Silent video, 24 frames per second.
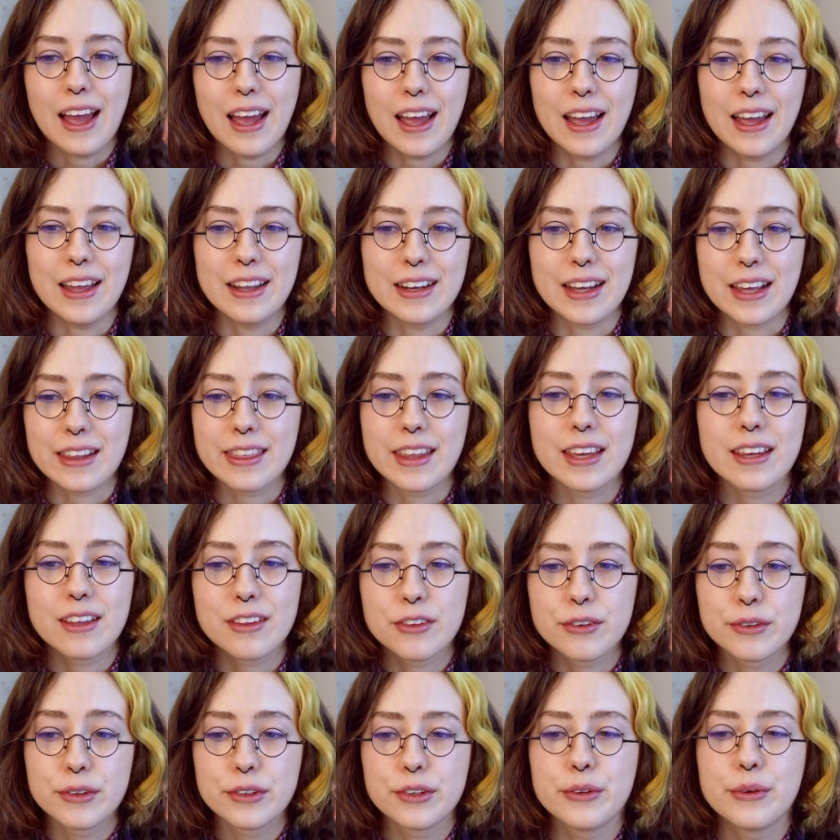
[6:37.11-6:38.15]
and I think
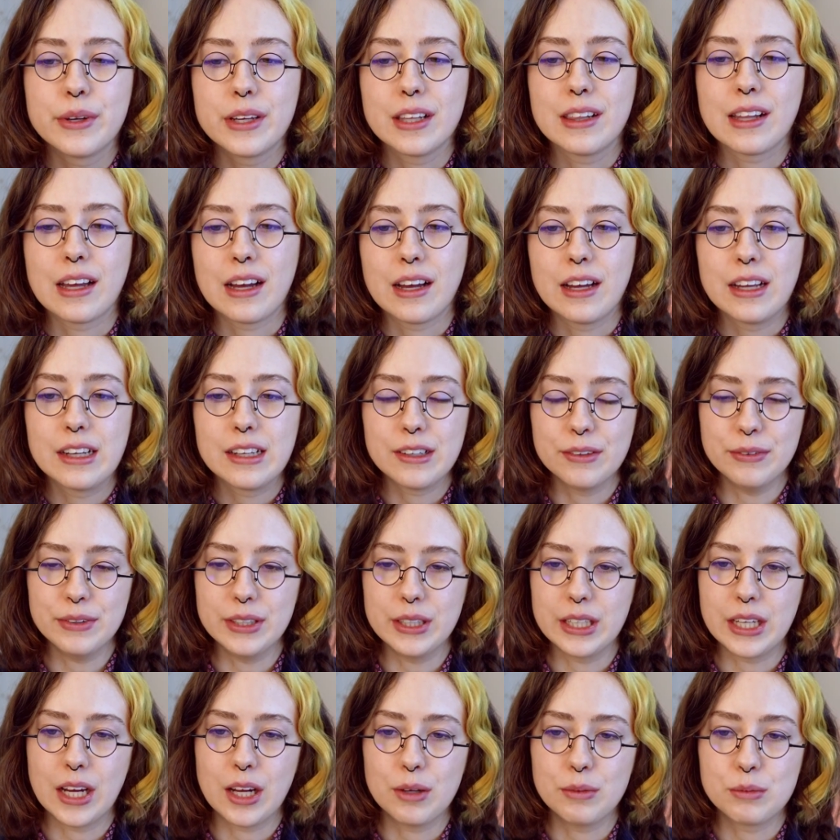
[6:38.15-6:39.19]
through doing that it
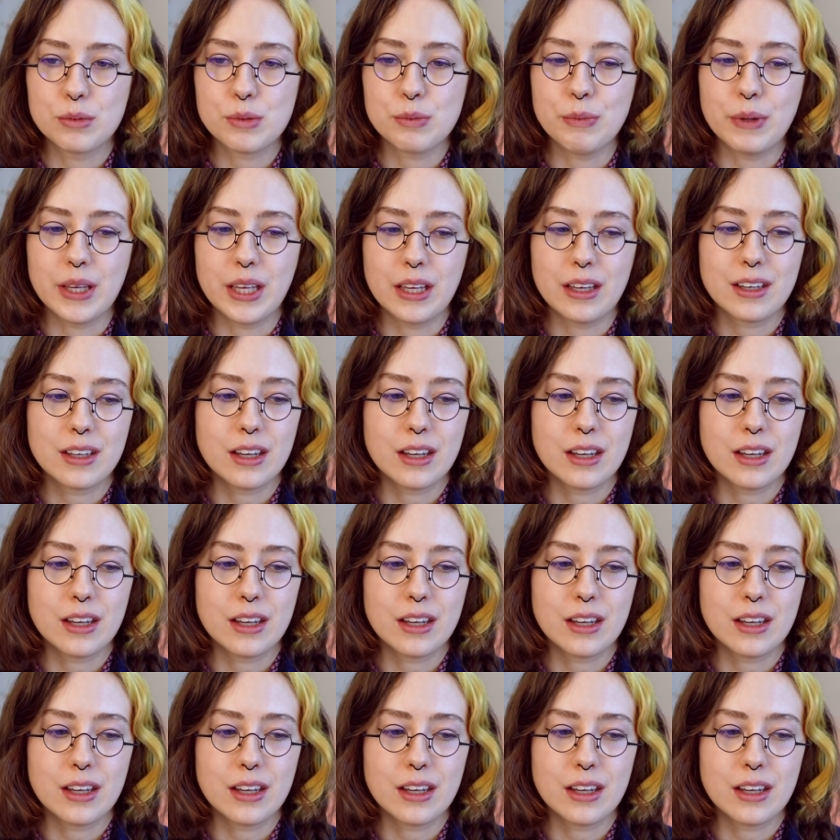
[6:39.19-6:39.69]
really helped me